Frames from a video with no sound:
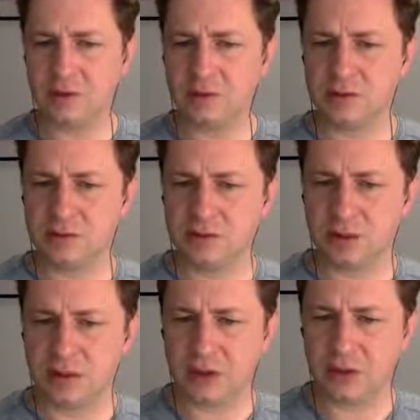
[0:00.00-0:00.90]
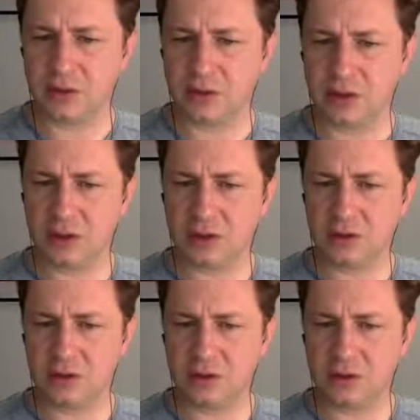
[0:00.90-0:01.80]
So we go
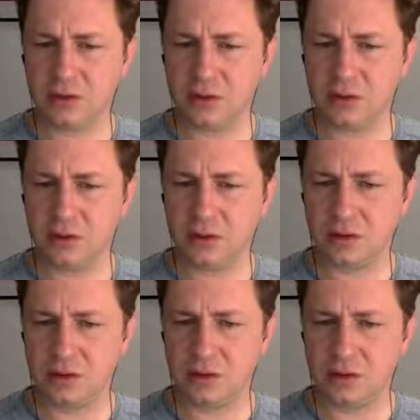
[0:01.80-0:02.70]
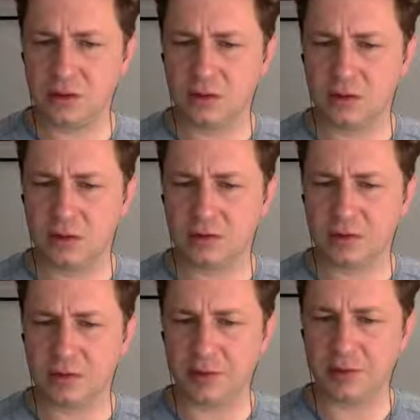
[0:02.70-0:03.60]
here to
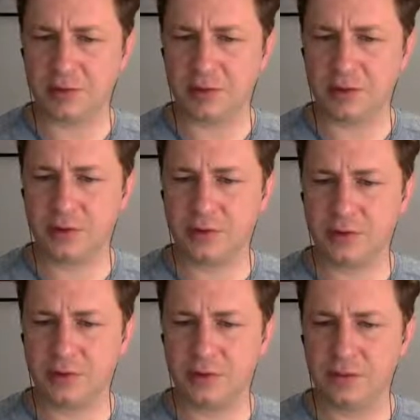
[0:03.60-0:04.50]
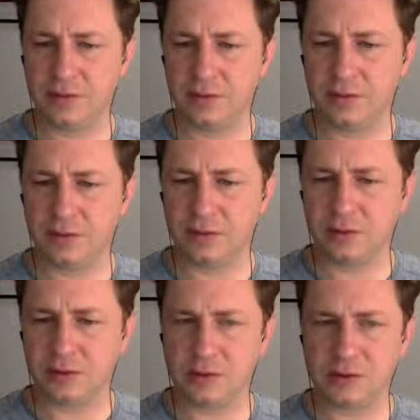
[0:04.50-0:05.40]
Cabinet Parts Pro,
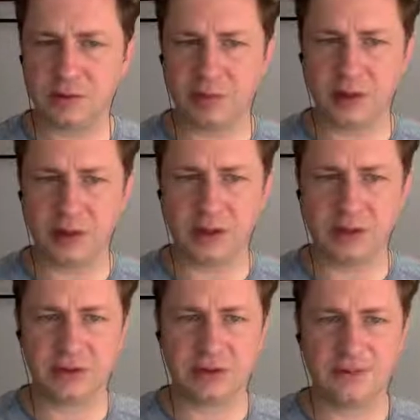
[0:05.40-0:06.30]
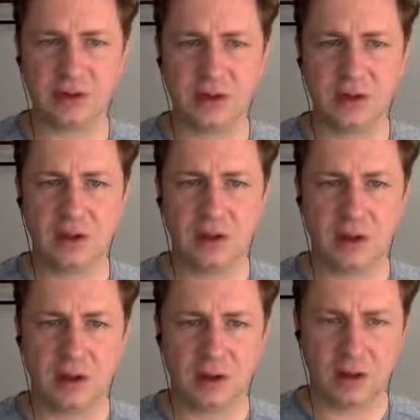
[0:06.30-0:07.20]
close the part nester,
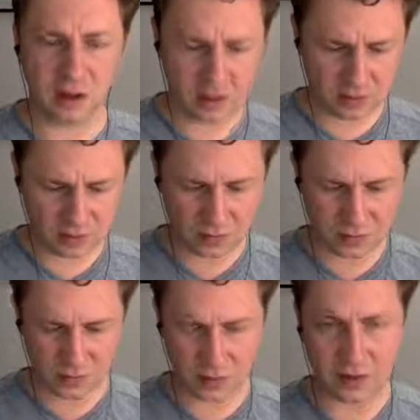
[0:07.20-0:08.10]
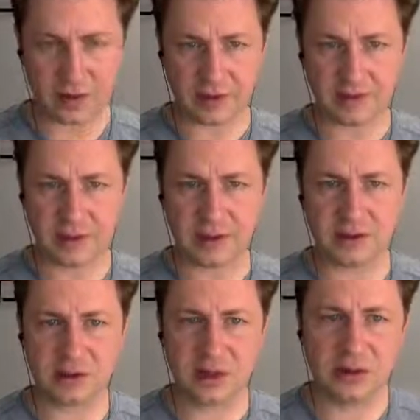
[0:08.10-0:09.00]
and call that
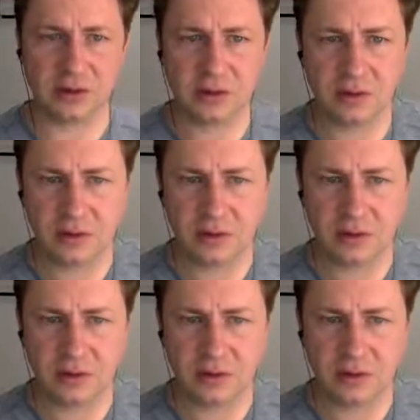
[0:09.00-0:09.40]
plain shaker.